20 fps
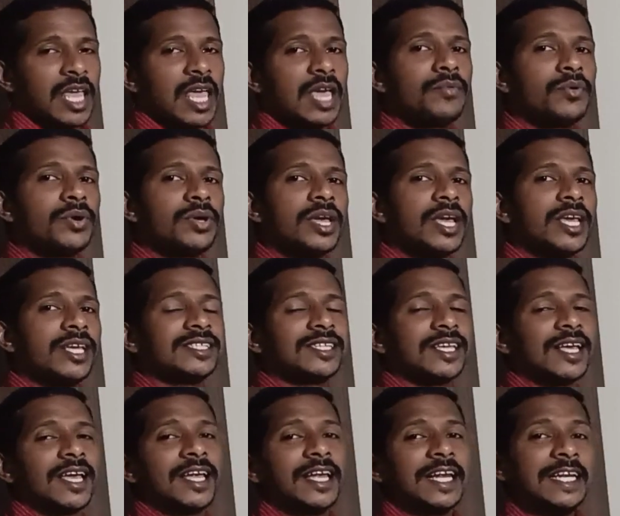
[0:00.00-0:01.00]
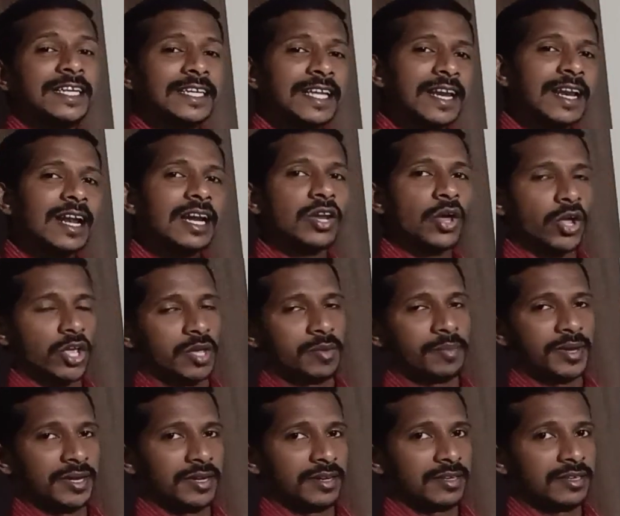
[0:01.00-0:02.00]
AOA is an internal
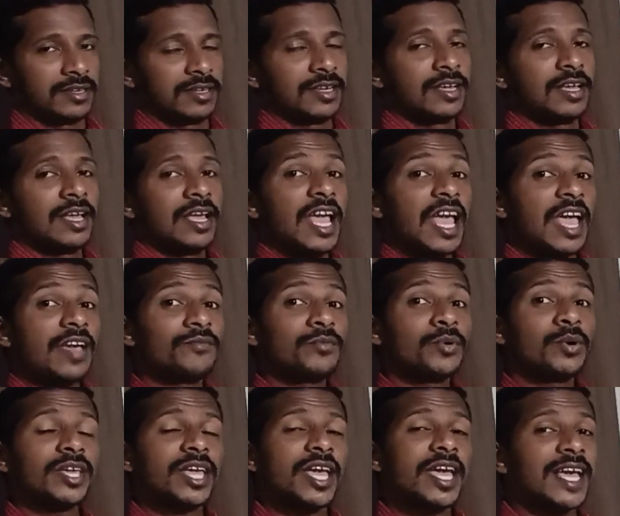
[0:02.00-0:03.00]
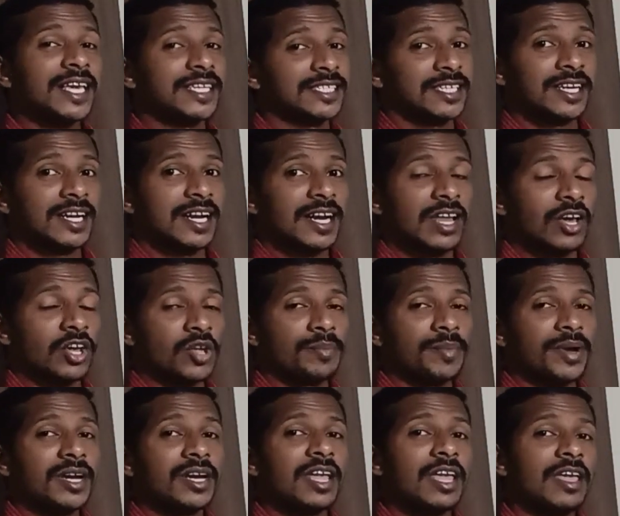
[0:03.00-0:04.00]
document. MOA external
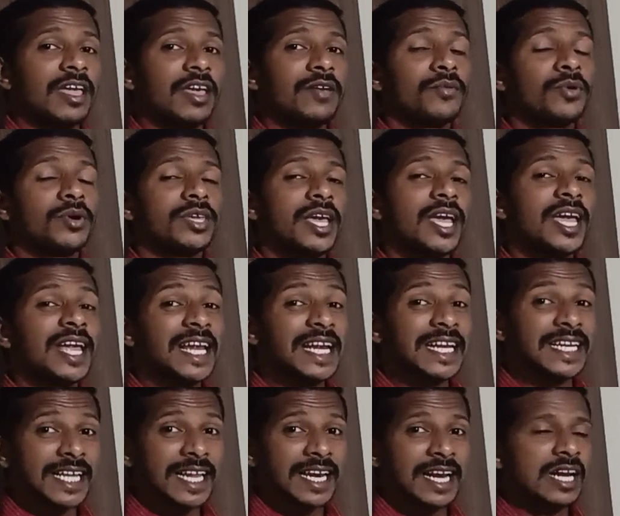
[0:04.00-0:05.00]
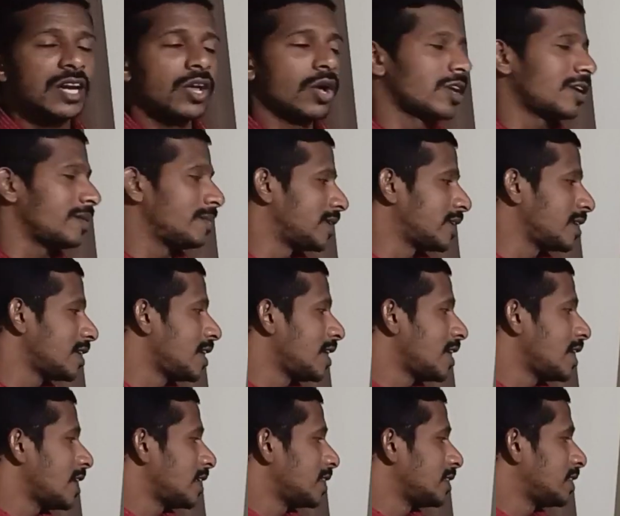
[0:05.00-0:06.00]
document, AOA internal document.
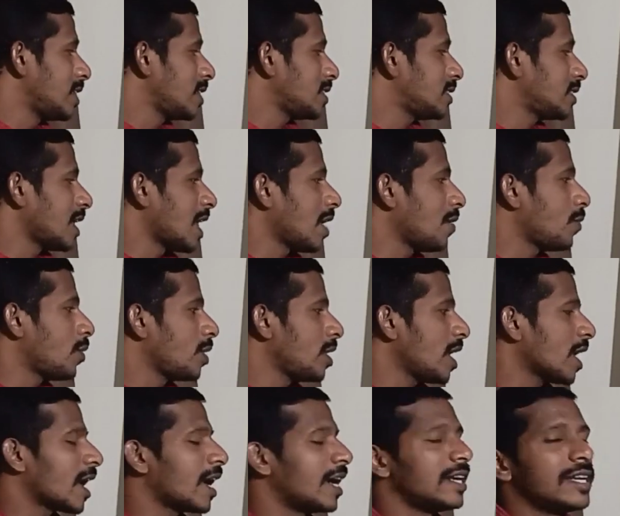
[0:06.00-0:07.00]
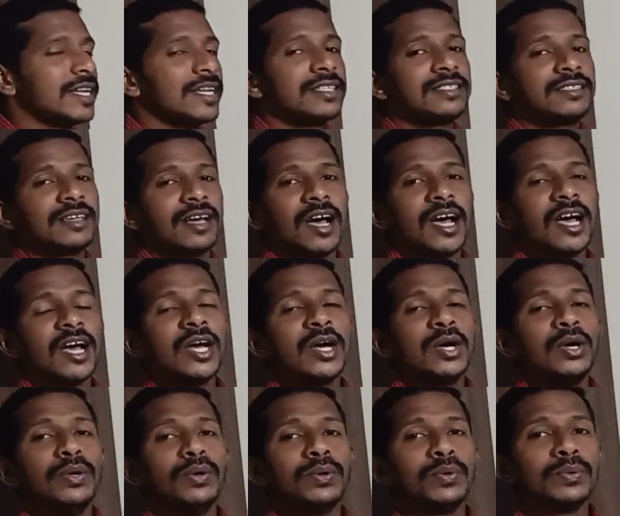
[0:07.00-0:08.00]
This AOA contains the
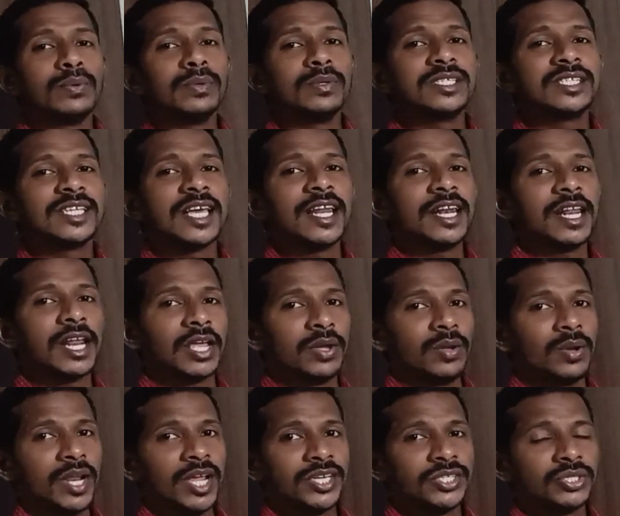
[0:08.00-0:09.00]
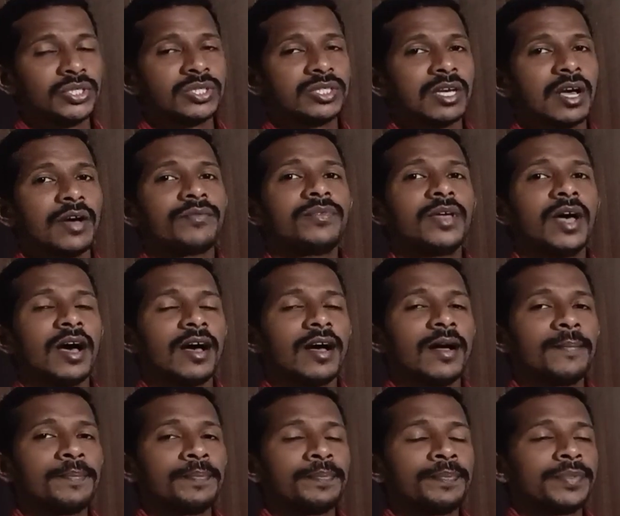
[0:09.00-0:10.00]
rules and regulations of
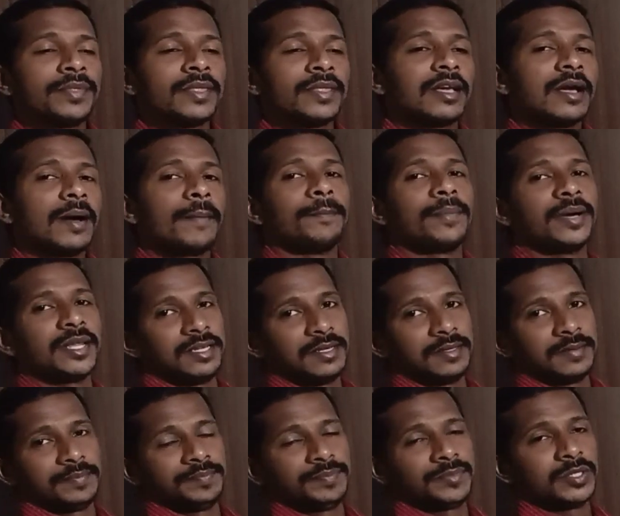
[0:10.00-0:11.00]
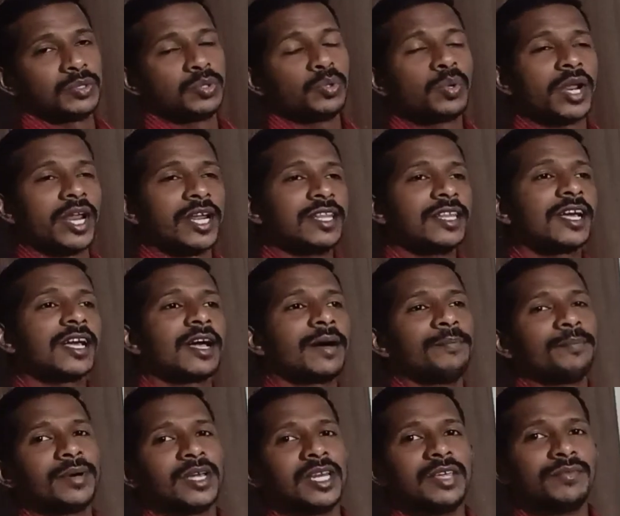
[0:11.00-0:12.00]
the company. To run the
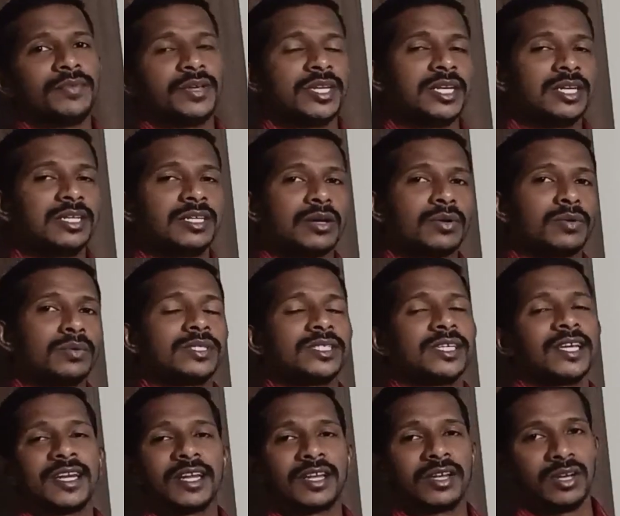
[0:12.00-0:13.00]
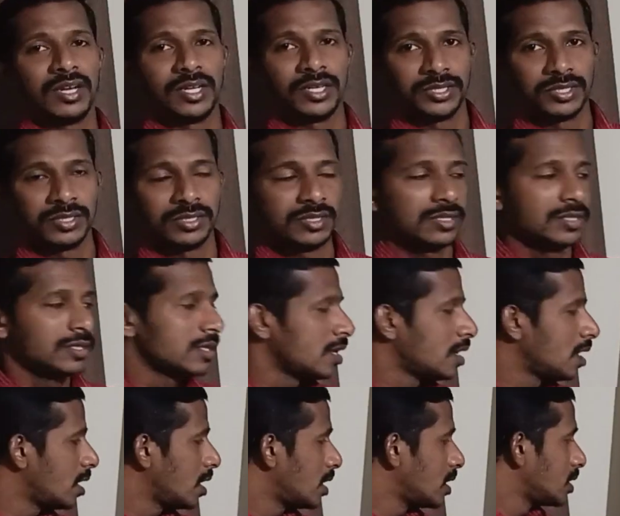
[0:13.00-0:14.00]
company, we need the rules and regulations.
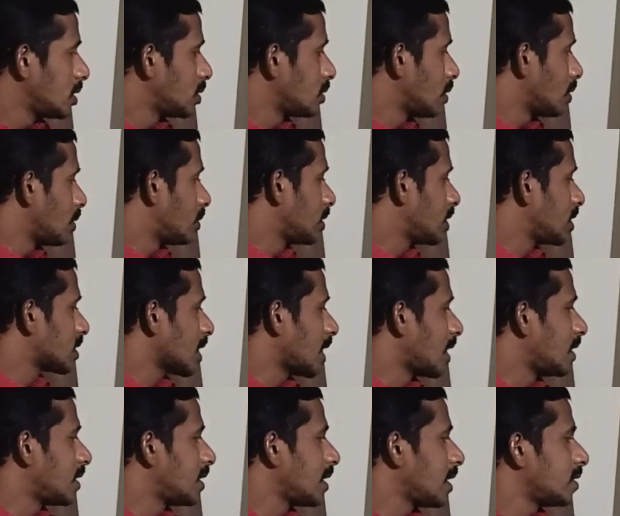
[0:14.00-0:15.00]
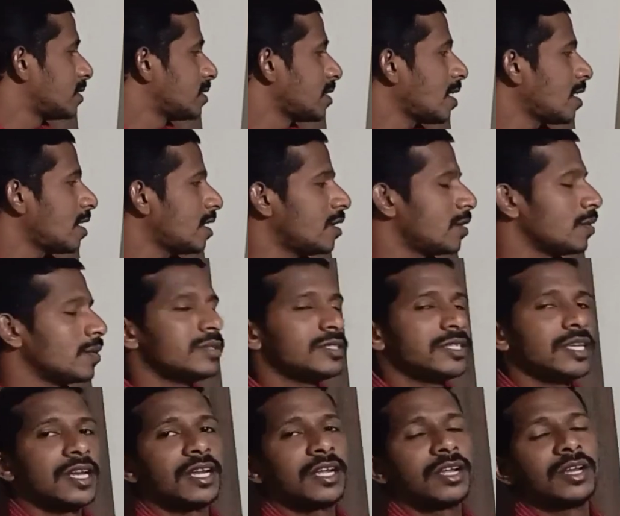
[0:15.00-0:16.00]
So this contains the
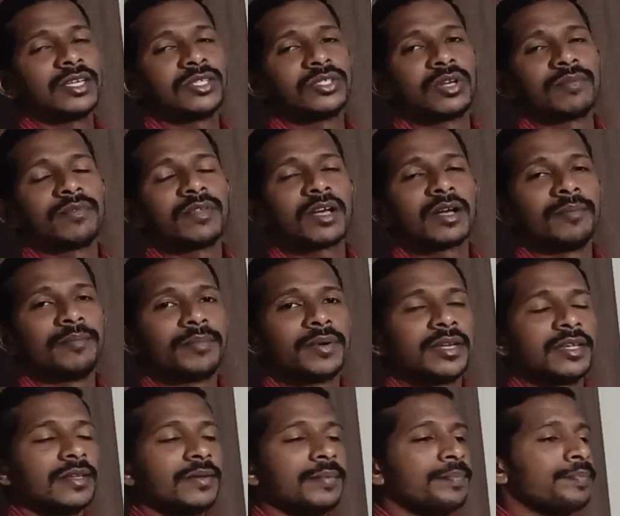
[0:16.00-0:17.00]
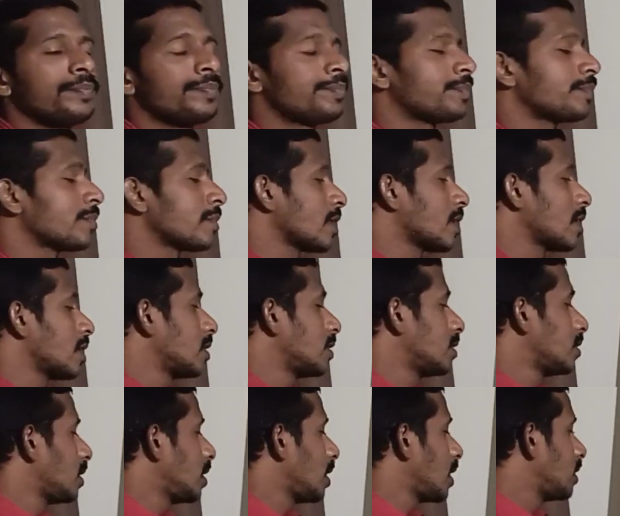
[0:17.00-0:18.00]
rules and regulation of the company.
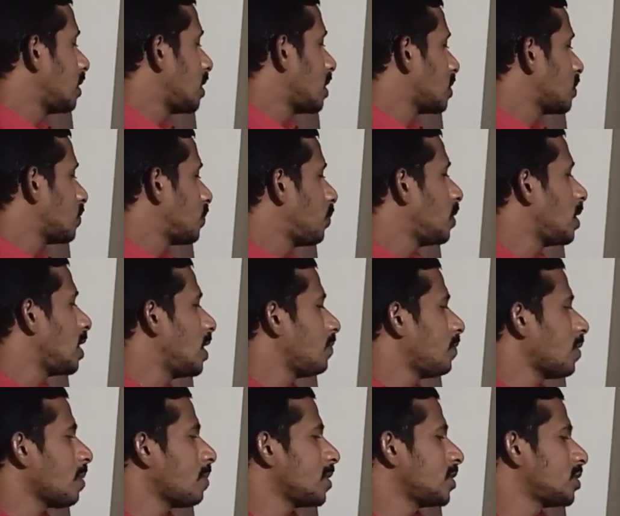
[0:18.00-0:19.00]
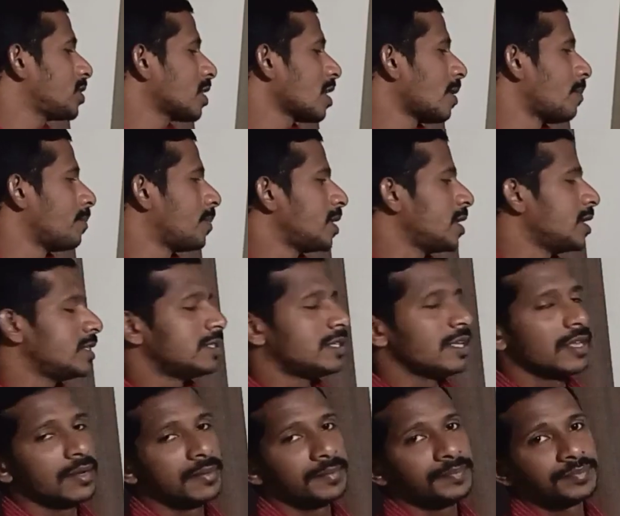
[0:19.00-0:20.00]
In this, full information company
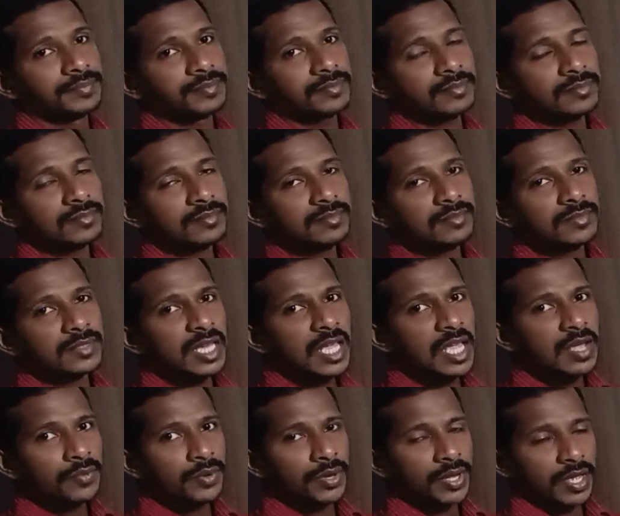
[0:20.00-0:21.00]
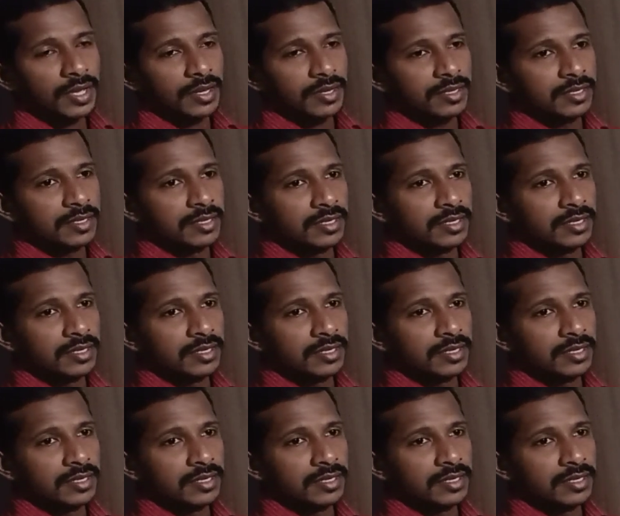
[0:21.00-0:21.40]
is there. AOA.